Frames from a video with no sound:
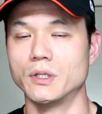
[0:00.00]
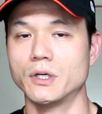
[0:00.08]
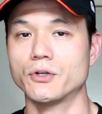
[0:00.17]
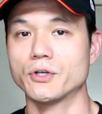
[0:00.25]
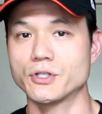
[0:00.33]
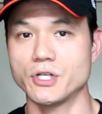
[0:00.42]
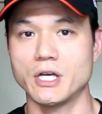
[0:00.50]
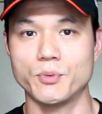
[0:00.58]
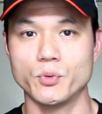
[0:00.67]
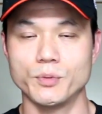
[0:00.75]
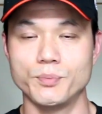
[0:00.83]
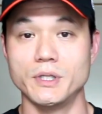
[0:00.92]
Another
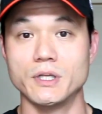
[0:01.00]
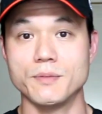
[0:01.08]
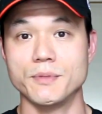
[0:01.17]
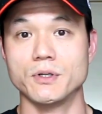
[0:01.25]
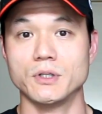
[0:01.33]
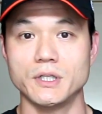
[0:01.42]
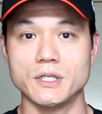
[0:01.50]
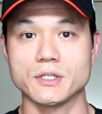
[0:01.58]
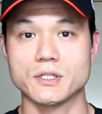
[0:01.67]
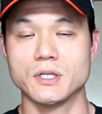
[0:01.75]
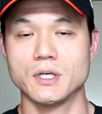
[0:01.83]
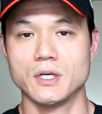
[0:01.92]
example would be in the Middle
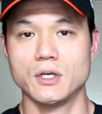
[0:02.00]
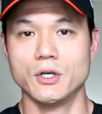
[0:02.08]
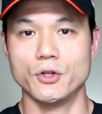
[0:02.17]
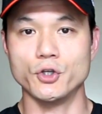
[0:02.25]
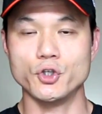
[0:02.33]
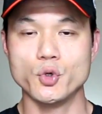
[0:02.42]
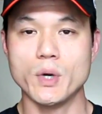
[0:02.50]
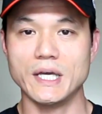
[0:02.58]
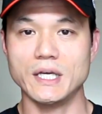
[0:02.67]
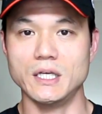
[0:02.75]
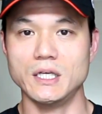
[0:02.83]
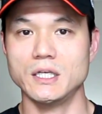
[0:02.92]
East, the
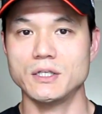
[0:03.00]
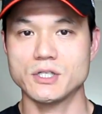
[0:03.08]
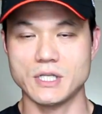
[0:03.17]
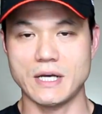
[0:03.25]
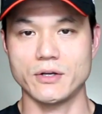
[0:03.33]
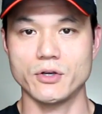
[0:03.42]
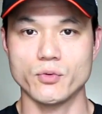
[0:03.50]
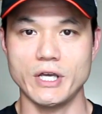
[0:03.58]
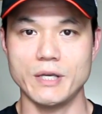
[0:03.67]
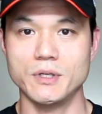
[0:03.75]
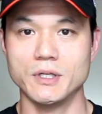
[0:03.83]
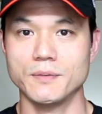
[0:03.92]
UAE, Saudi
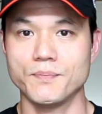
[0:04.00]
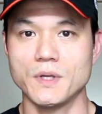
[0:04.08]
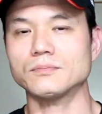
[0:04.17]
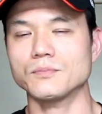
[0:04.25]
Arabia.